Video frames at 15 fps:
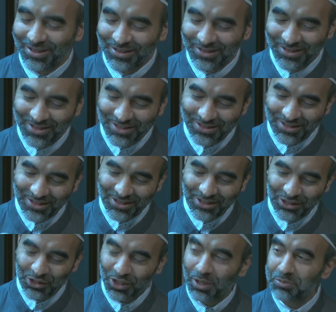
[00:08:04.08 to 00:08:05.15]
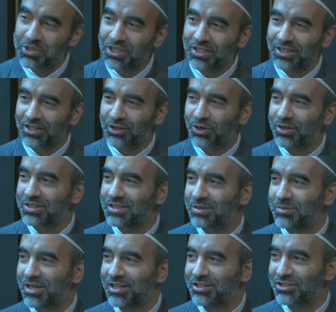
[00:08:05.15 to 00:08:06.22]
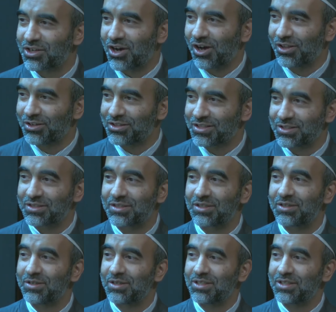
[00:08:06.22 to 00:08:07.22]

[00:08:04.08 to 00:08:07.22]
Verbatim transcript: this is the description, according to many scholars, is the,